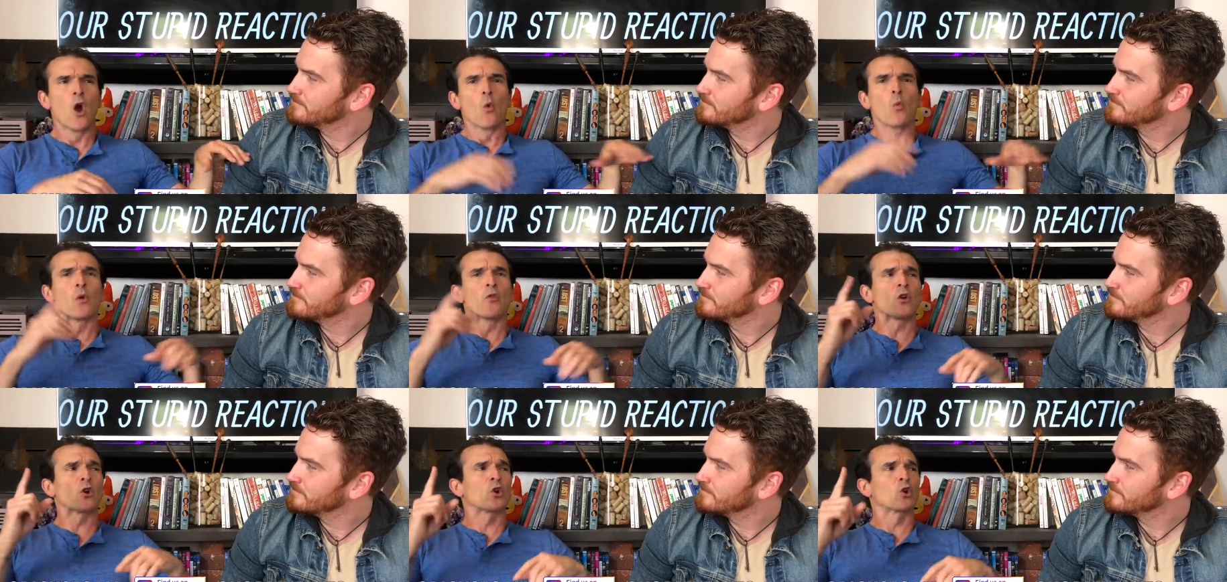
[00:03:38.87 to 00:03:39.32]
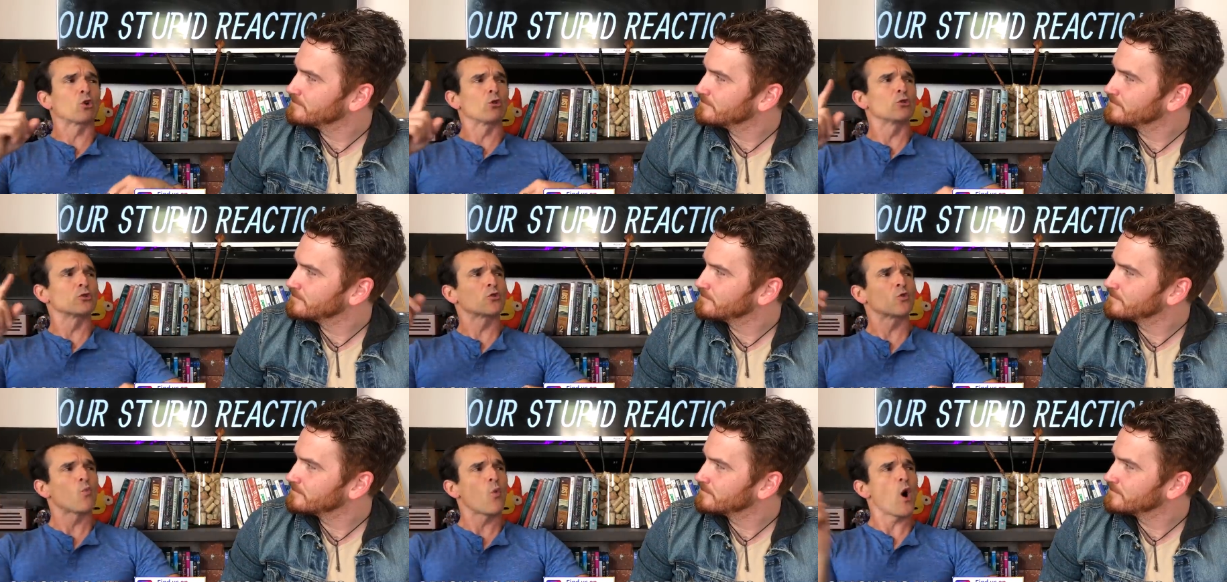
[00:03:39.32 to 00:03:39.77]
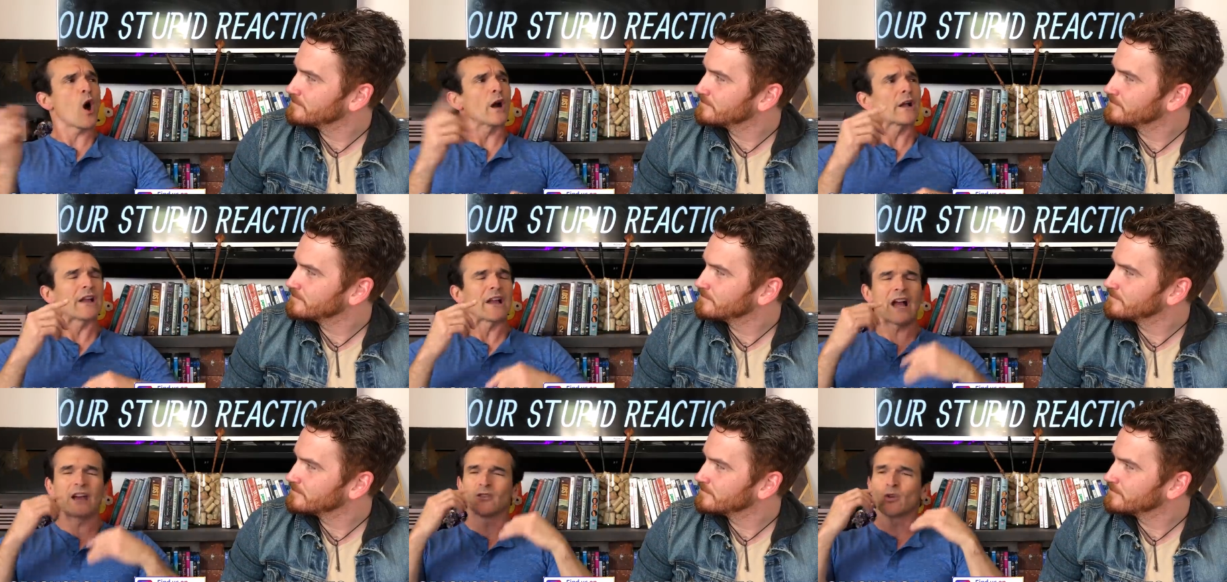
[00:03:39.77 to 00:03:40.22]
Speaker 1: When the girls were
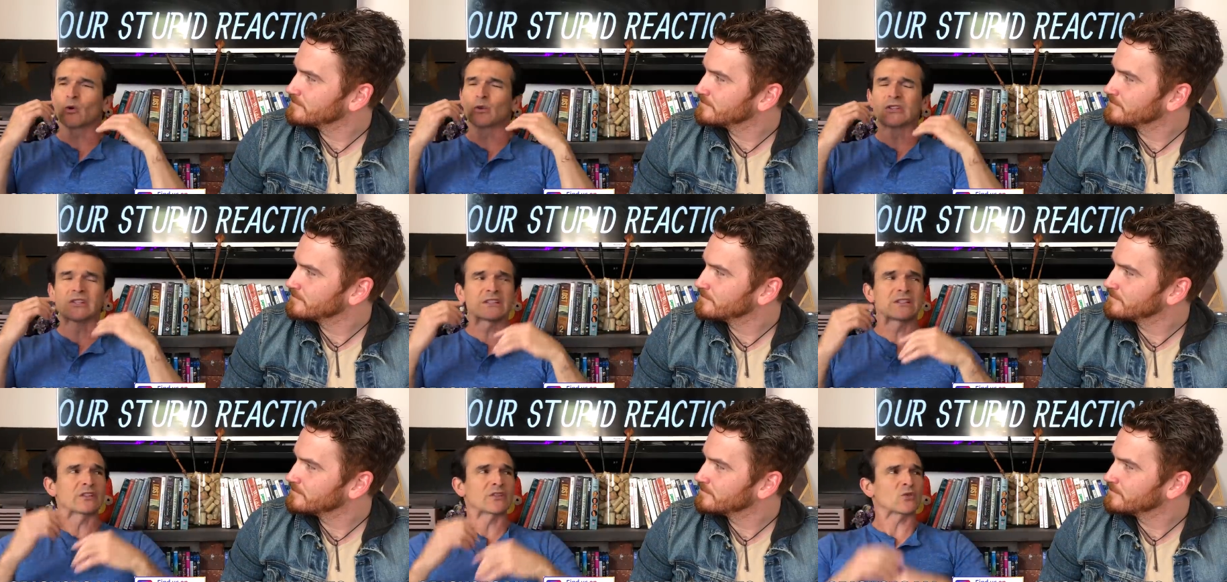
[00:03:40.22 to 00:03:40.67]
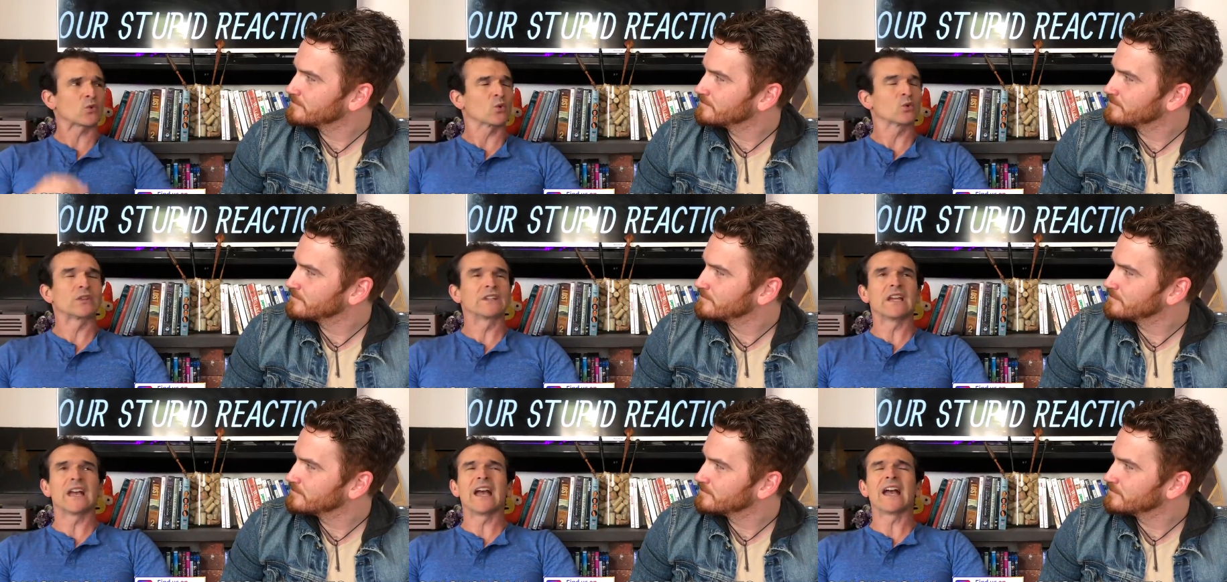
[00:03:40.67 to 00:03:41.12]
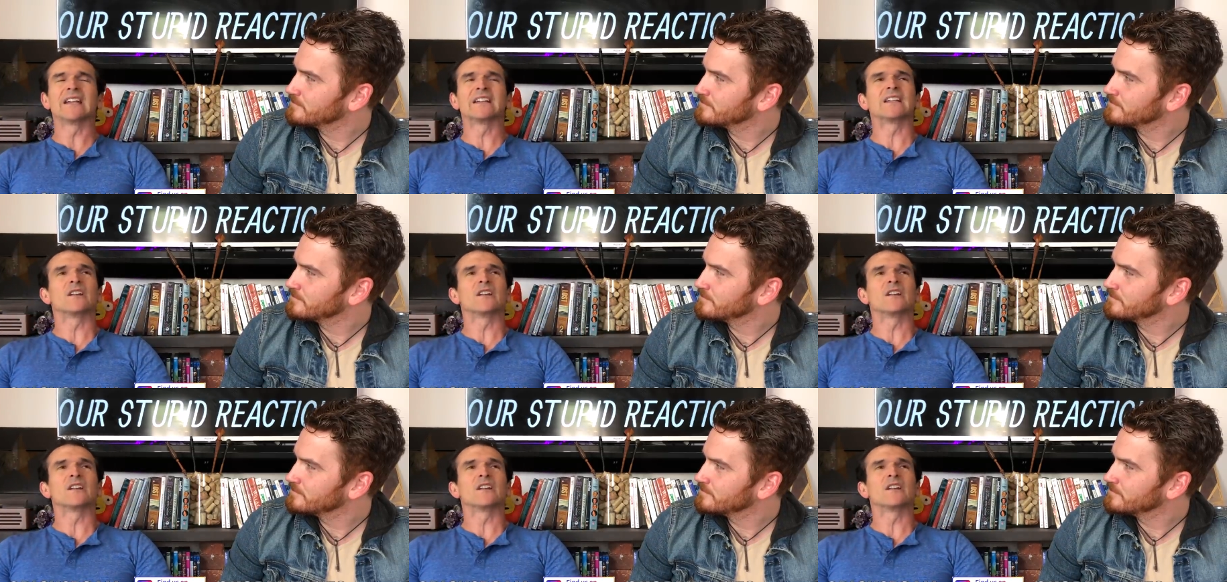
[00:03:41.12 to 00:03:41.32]
walking, I noticed this toward the end,